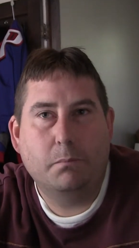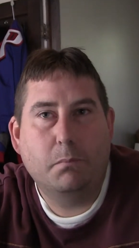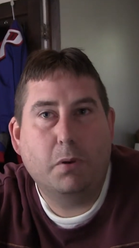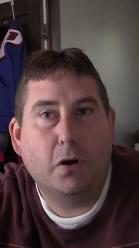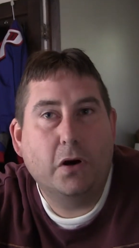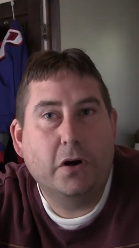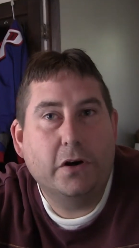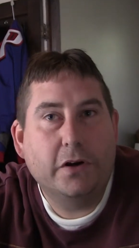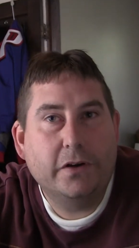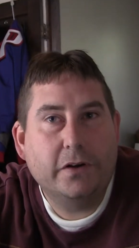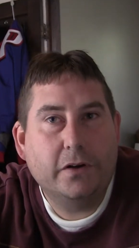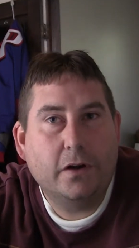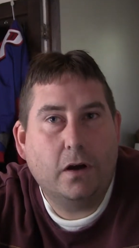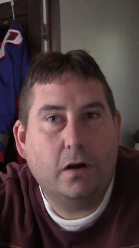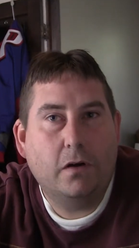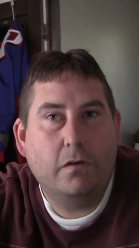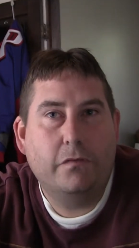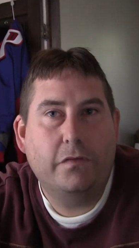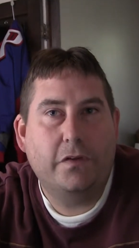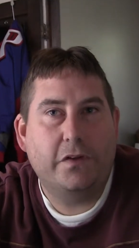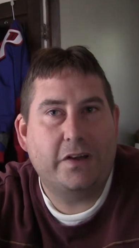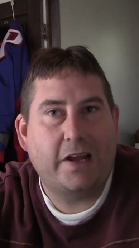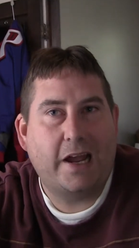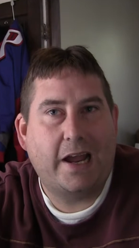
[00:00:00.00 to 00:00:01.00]
The burden
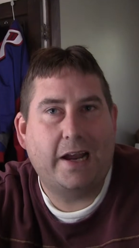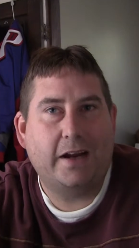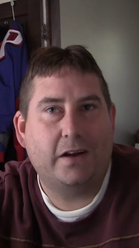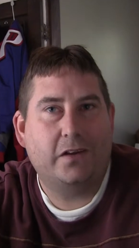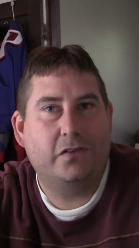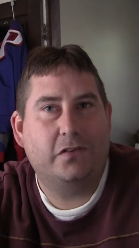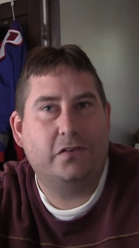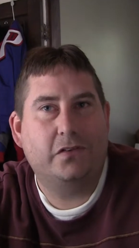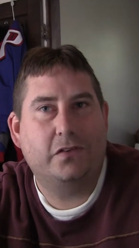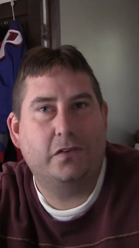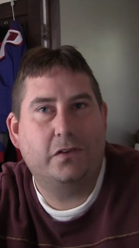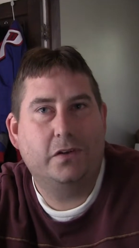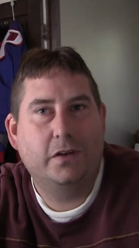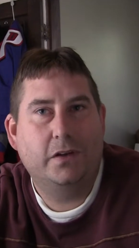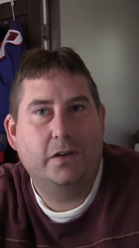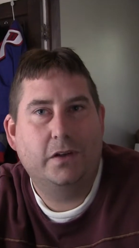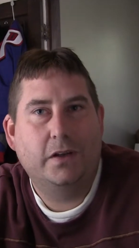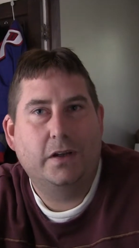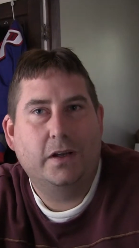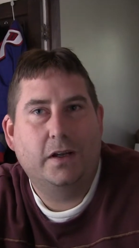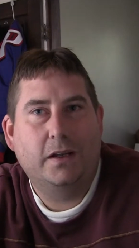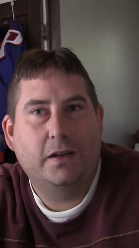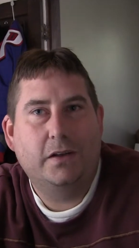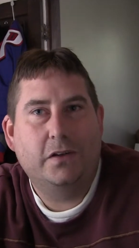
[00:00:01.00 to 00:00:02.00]
of the tax
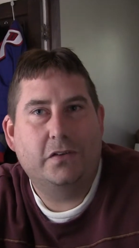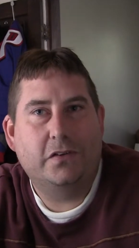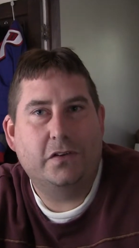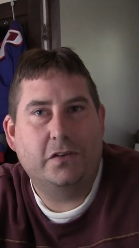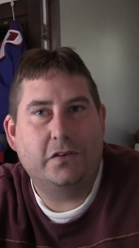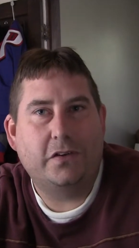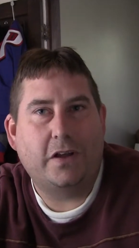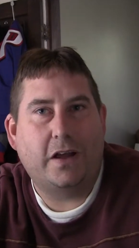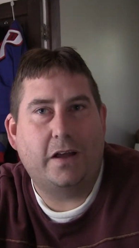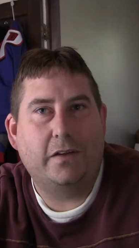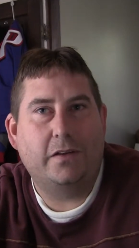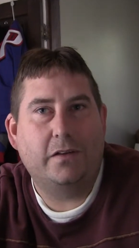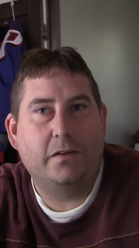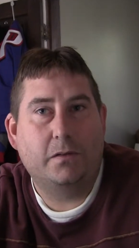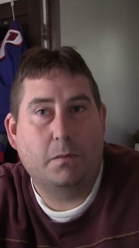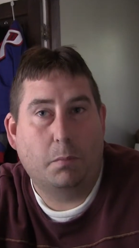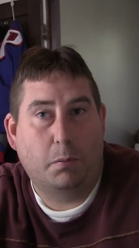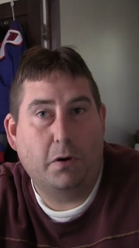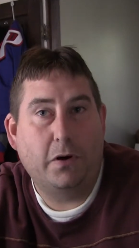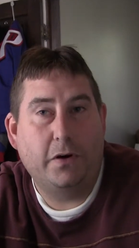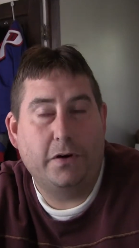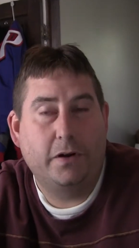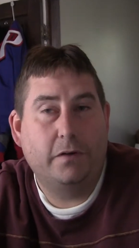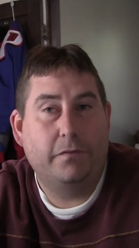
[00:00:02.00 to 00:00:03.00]
says the
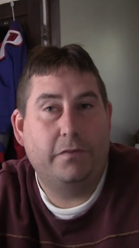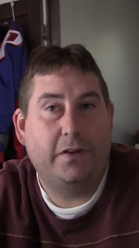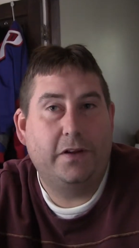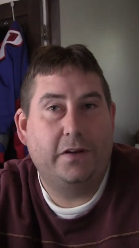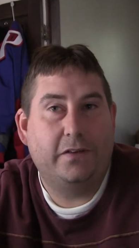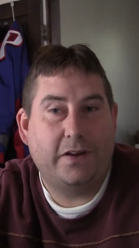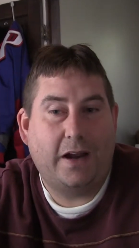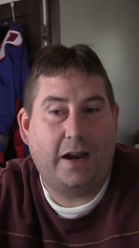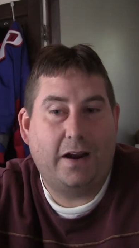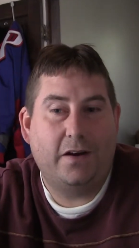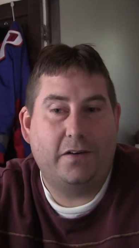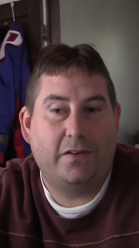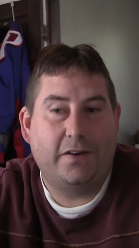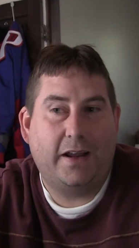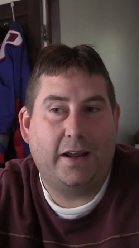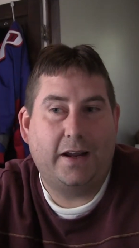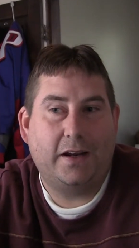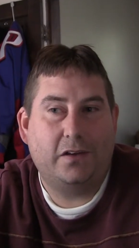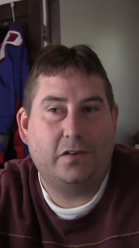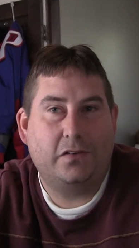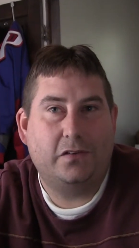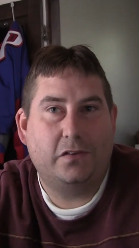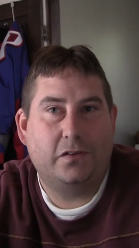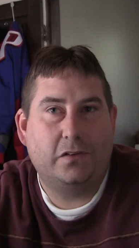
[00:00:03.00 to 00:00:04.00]
burden of the entire
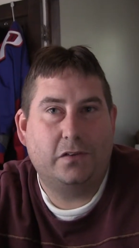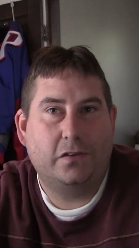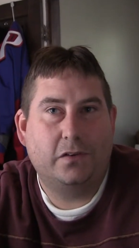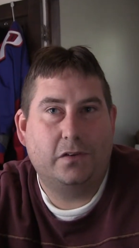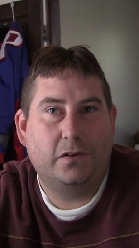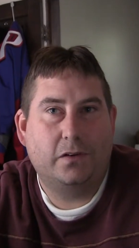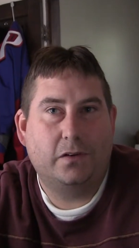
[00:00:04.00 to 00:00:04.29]
tax